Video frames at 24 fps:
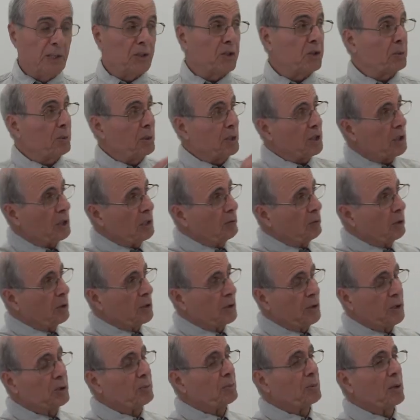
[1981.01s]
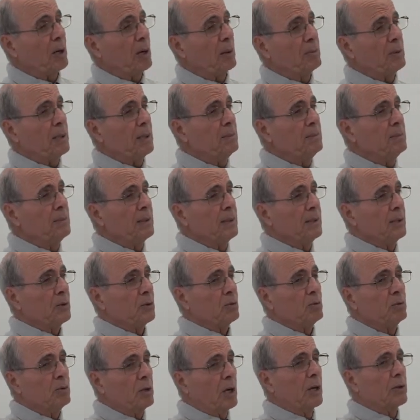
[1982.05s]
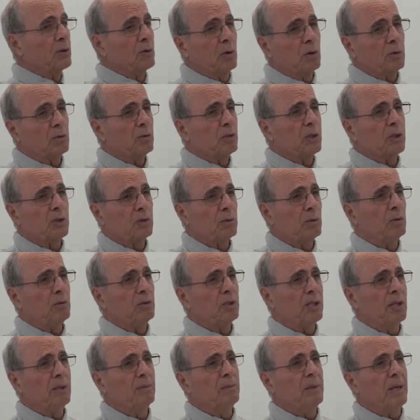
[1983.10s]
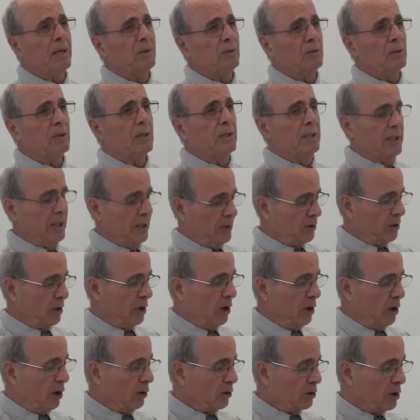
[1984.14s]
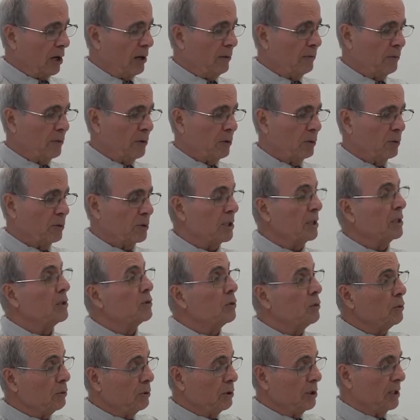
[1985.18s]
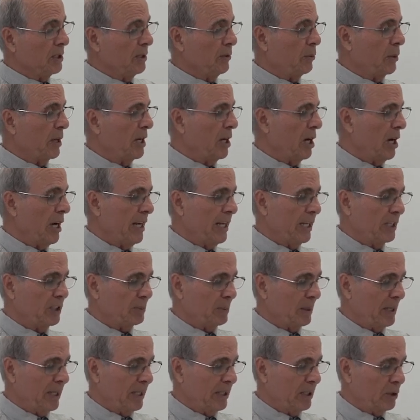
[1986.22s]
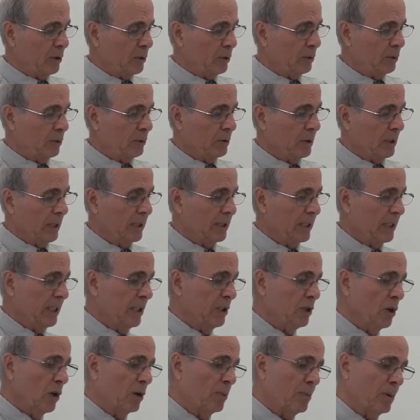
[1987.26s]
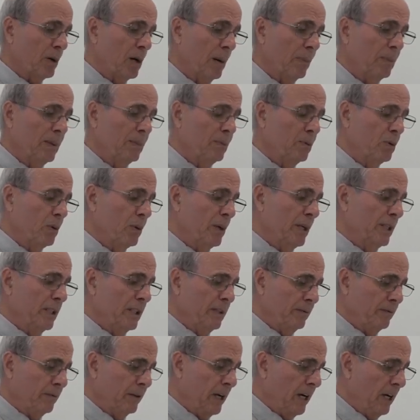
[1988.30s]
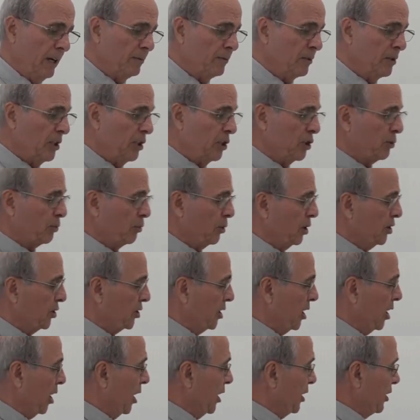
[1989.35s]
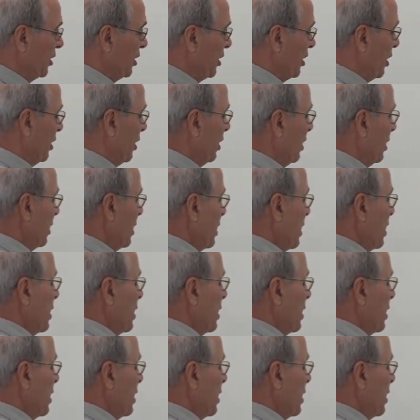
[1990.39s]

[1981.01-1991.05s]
Especially for this problem, do not go to the solution manual. It's all confusing. Do it the way I explained it to you. That in your problem 25, this was the idea.